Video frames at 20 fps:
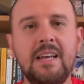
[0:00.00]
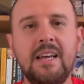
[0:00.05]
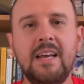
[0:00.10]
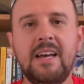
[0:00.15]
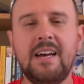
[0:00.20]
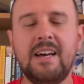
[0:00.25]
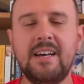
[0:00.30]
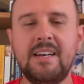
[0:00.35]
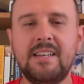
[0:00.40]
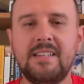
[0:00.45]

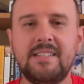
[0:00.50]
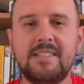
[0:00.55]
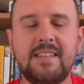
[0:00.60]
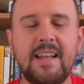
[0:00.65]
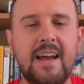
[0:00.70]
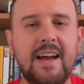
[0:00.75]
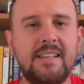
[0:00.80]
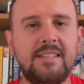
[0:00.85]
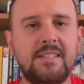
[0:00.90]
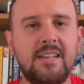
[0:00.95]
uh,
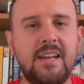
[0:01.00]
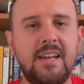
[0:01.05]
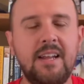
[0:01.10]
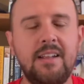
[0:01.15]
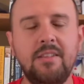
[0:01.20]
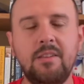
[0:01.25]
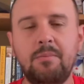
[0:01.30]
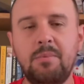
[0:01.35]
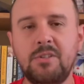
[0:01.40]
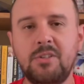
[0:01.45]
stats
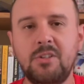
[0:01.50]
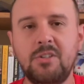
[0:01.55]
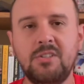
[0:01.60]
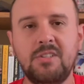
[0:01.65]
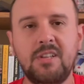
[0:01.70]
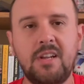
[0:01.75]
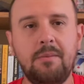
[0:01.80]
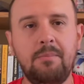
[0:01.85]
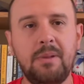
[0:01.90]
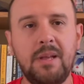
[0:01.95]
and the positions
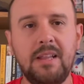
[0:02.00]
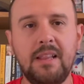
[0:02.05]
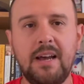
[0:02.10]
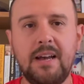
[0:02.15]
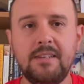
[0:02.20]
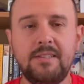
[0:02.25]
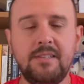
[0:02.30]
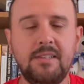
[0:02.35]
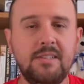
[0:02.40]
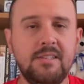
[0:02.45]
that he played
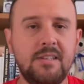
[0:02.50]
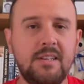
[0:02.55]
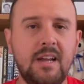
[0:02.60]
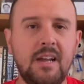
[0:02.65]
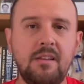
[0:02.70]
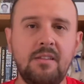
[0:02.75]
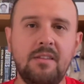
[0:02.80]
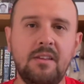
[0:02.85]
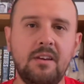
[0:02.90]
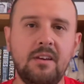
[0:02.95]
last season.
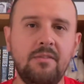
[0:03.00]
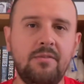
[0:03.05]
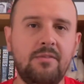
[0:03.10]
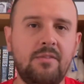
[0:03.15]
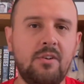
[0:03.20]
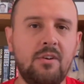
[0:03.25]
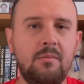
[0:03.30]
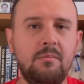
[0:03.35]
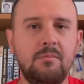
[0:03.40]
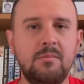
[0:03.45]
Anything
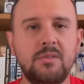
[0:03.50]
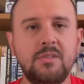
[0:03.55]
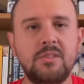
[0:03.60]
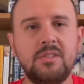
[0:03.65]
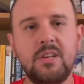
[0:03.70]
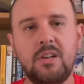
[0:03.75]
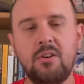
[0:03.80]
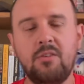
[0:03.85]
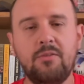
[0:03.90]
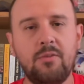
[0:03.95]
from
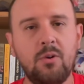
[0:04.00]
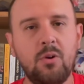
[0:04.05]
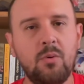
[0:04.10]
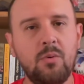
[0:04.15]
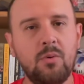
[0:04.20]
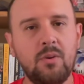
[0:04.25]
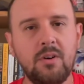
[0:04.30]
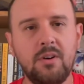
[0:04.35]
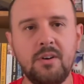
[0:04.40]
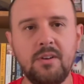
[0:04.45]
center
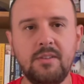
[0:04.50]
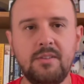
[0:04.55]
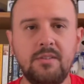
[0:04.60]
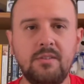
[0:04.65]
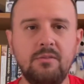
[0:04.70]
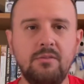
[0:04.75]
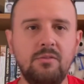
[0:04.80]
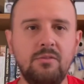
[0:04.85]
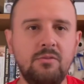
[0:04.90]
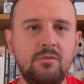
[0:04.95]
forward
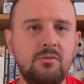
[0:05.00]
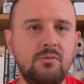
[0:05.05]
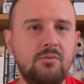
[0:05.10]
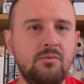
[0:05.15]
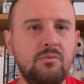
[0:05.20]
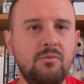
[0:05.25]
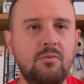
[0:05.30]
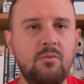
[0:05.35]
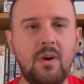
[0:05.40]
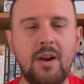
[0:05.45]
to
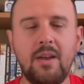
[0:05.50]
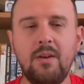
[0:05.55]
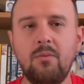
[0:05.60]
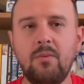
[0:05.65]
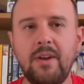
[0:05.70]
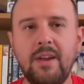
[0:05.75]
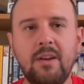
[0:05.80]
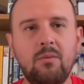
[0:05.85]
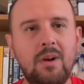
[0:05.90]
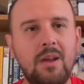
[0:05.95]
right
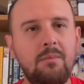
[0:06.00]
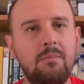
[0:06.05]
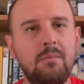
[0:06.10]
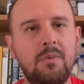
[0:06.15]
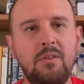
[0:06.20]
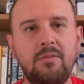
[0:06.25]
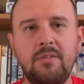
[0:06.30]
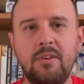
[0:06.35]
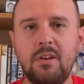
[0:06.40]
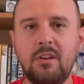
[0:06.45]
wing, right
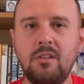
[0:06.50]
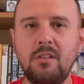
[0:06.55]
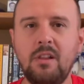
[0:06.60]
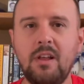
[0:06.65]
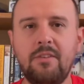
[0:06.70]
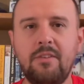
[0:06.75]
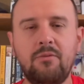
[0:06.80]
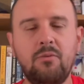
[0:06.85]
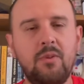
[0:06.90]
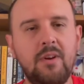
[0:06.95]
midfield,
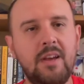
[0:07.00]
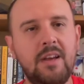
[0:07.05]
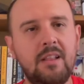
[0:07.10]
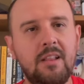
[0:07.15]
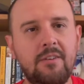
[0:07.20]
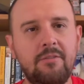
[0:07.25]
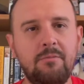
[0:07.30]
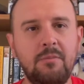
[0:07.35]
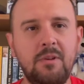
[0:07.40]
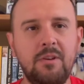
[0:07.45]
left wing,
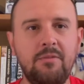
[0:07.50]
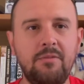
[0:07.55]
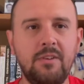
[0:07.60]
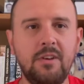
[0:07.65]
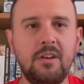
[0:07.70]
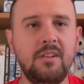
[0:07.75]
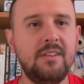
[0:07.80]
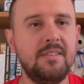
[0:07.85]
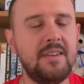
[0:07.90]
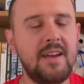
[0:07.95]
left
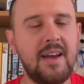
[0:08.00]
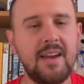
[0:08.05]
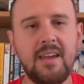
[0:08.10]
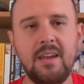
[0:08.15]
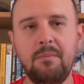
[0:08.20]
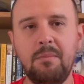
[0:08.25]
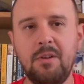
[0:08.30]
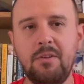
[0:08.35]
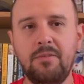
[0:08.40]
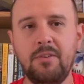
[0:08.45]
midfield,
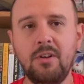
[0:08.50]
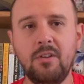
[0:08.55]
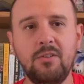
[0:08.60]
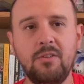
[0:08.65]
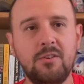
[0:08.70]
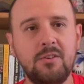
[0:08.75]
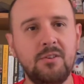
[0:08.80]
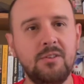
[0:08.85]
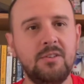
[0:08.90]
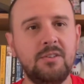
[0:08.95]
attacking
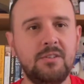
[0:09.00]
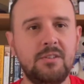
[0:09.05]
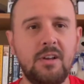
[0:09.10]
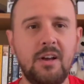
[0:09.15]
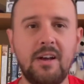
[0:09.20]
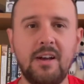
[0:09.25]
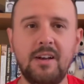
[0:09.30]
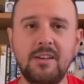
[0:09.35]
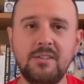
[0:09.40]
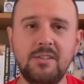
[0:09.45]
midfielders,
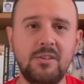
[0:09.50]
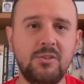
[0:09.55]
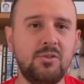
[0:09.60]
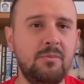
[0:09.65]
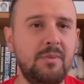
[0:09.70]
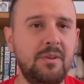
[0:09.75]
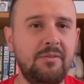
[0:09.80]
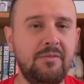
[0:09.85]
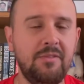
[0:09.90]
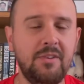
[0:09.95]
uh, central
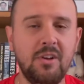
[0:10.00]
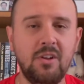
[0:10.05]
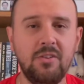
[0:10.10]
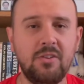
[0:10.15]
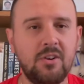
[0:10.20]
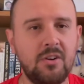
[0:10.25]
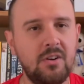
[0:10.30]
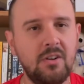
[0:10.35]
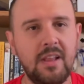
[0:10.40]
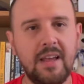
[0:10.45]

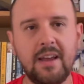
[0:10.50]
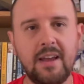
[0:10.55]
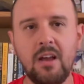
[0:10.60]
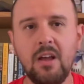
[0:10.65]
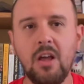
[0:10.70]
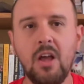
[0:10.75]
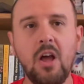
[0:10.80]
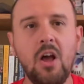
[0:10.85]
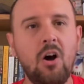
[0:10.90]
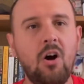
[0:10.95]
midfielder, like
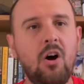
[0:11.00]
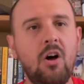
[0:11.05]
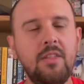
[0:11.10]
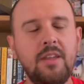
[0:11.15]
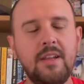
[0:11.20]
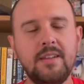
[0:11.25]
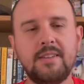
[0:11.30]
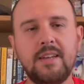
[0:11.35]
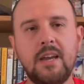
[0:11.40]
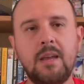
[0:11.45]
all
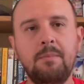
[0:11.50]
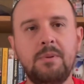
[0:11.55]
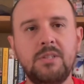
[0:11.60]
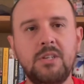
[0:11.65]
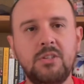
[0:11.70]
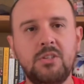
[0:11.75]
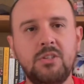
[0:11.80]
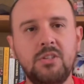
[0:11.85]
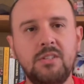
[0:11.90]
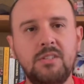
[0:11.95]
the attacking
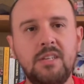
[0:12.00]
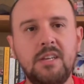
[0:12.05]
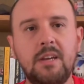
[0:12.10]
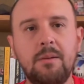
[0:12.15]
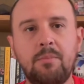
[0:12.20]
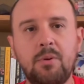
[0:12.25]
positions he can